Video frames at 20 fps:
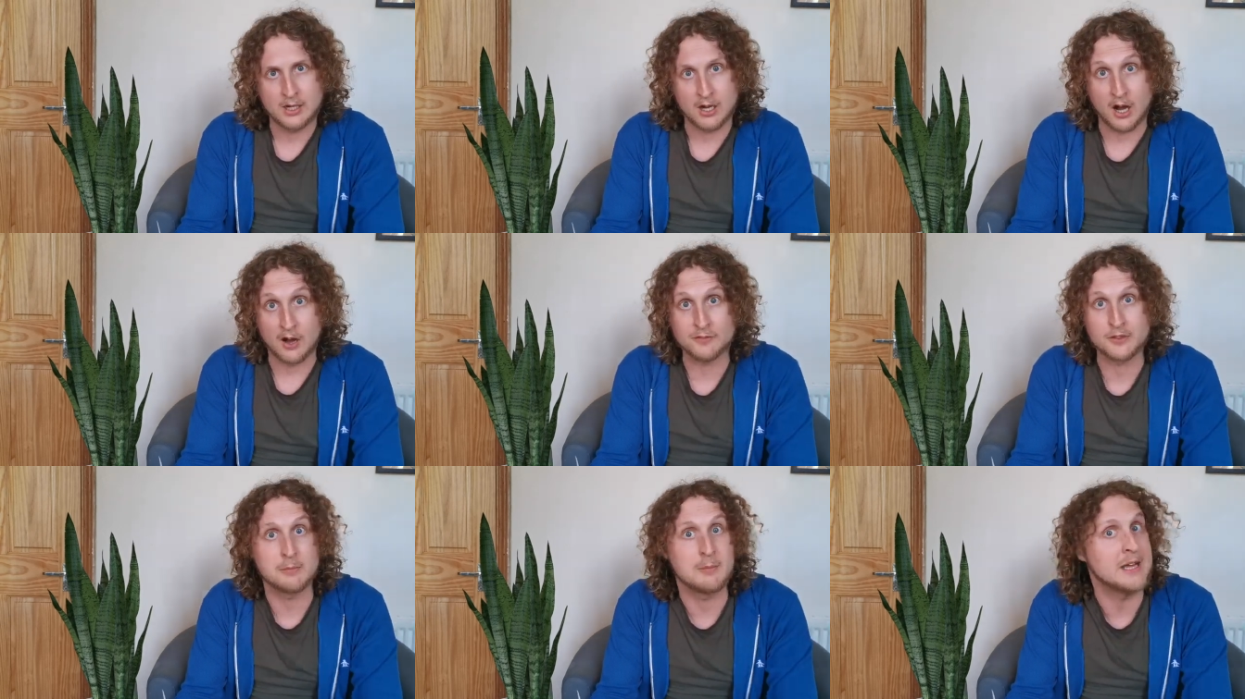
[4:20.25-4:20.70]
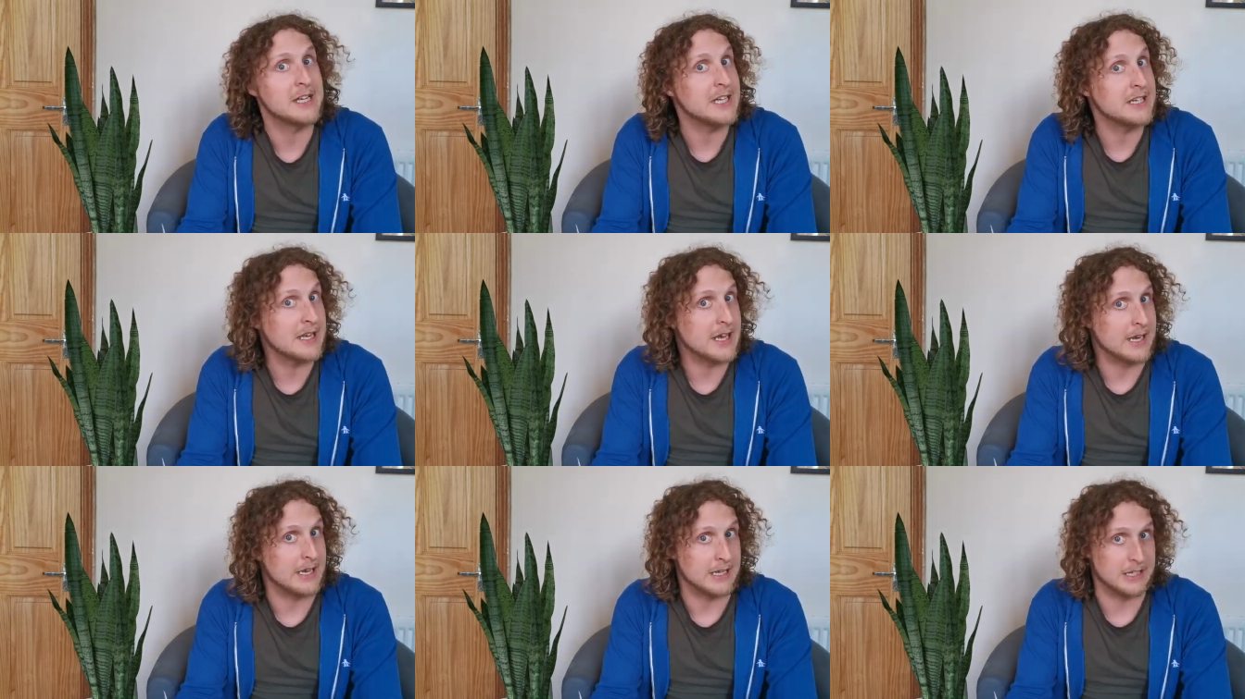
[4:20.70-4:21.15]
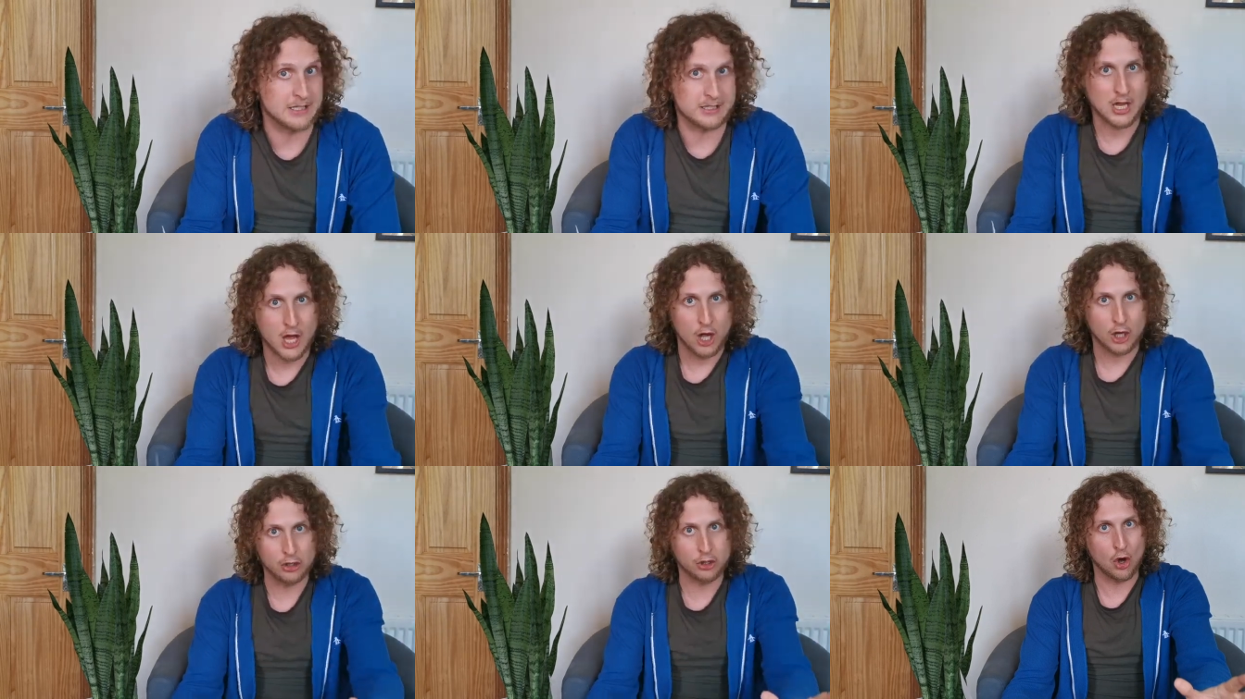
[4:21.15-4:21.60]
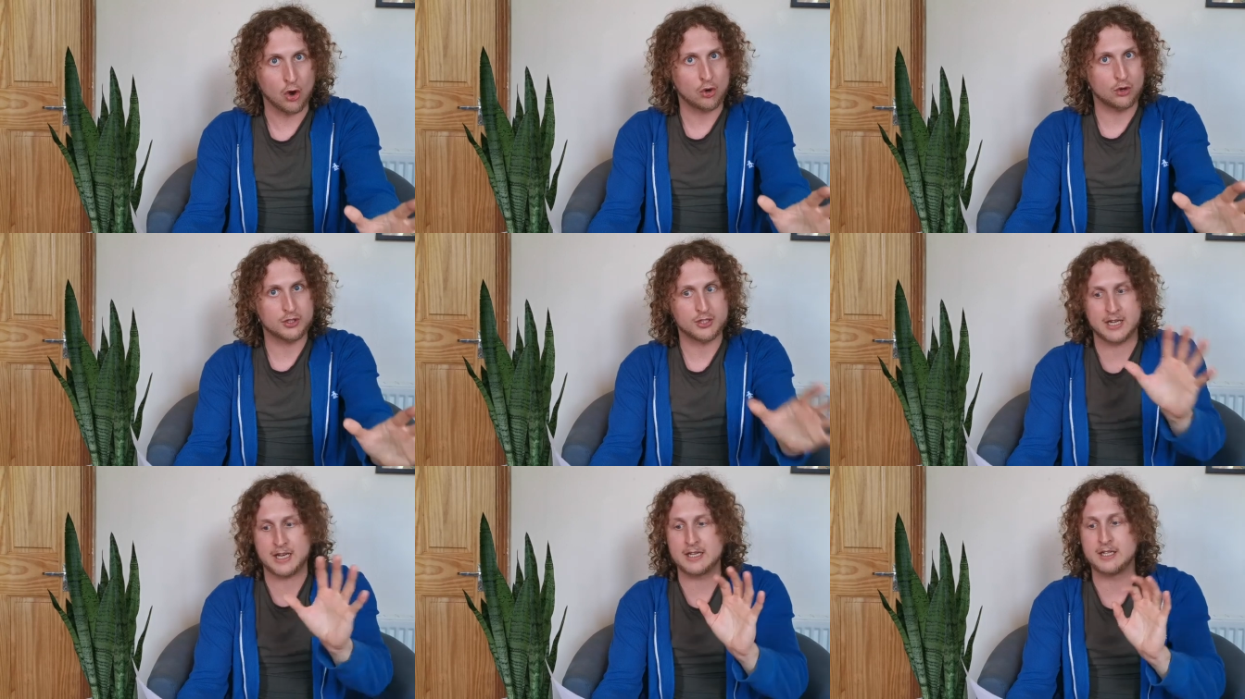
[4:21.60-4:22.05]
After many days,
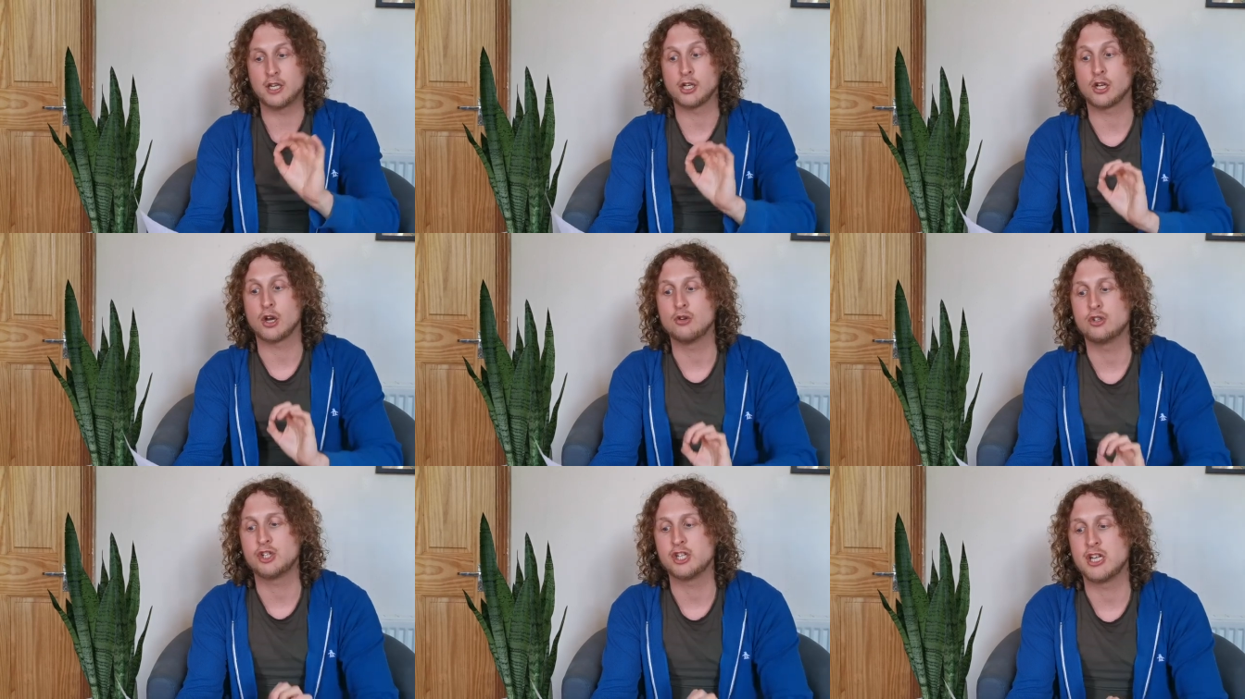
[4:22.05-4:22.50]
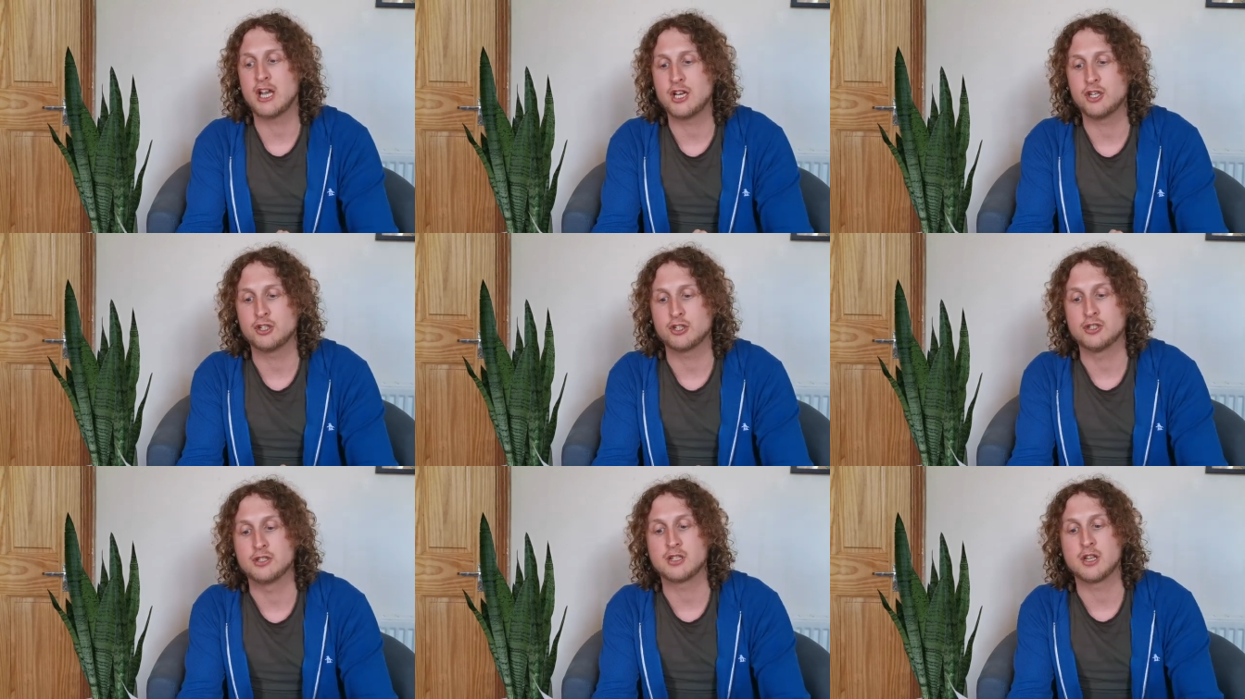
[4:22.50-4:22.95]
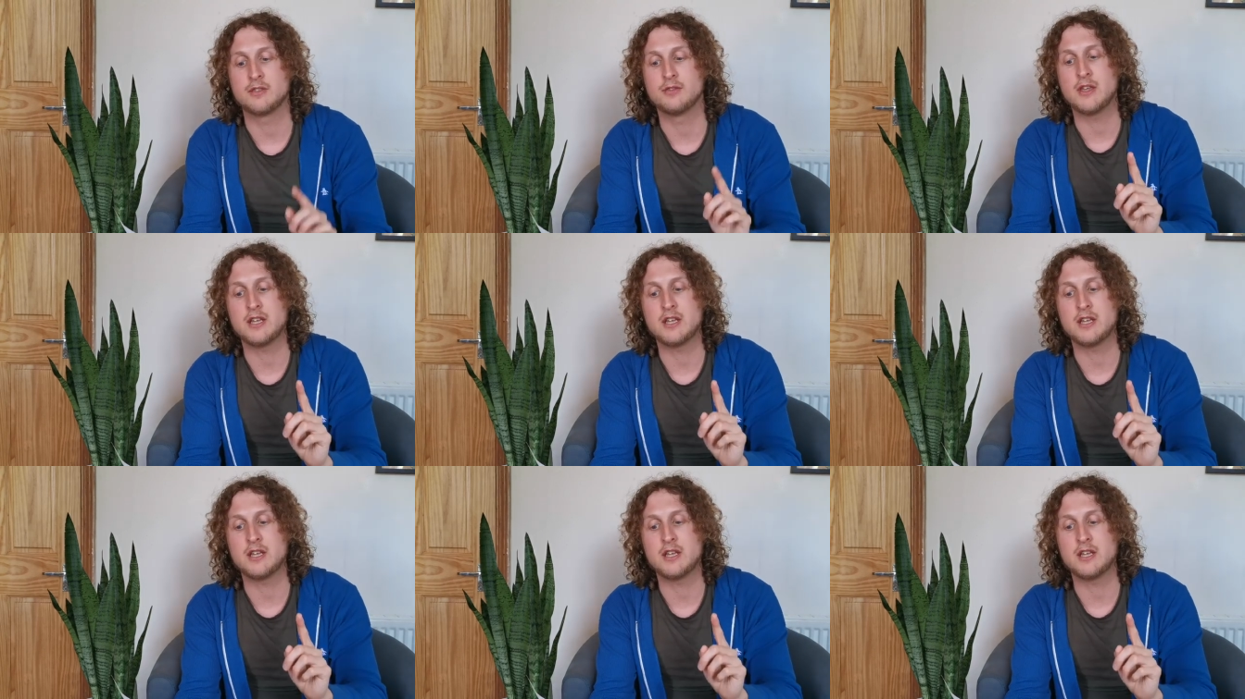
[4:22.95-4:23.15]
locked in negotiations,